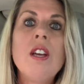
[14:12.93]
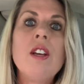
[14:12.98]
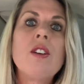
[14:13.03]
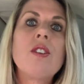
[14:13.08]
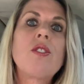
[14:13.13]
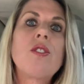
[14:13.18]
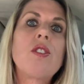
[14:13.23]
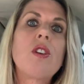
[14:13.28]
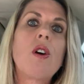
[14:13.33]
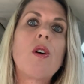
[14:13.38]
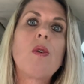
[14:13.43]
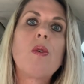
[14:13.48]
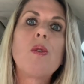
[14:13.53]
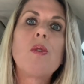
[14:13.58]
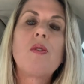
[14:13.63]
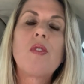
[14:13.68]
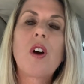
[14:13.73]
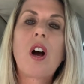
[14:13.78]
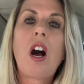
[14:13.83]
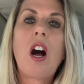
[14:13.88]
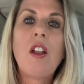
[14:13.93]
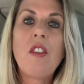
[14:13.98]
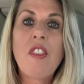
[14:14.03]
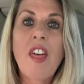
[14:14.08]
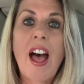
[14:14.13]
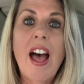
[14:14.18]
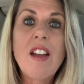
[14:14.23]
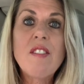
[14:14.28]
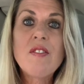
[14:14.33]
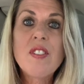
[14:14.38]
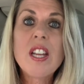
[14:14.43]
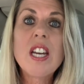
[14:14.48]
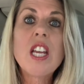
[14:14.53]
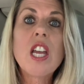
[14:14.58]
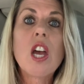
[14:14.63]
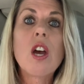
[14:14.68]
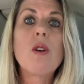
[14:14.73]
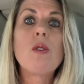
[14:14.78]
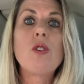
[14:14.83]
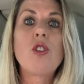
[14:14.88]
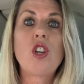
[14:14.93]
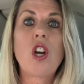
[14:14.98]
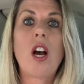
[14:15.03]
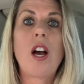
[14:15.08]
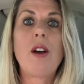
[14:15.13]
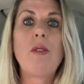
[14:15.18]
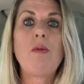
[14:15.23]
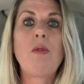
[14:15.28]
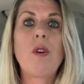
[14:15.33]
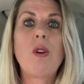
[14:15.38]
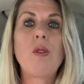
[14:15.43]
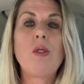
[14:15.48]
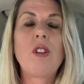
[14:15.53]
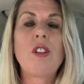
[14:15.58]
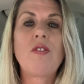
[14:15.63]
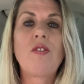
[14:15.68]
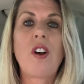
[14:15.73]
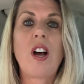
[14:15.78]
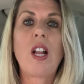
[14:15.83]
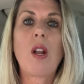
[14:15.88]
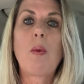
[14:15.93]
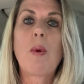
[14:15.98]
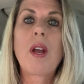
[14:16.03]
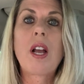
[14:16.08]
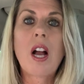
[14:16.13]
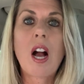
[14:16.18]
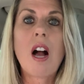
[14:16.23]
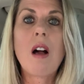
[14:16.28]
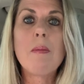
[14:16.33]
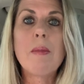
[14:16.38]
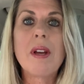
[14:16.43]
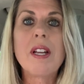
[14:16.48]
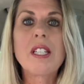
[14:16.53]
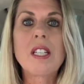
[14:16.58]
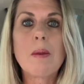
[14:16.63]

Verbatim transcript: So on that video, John wrote the following comment.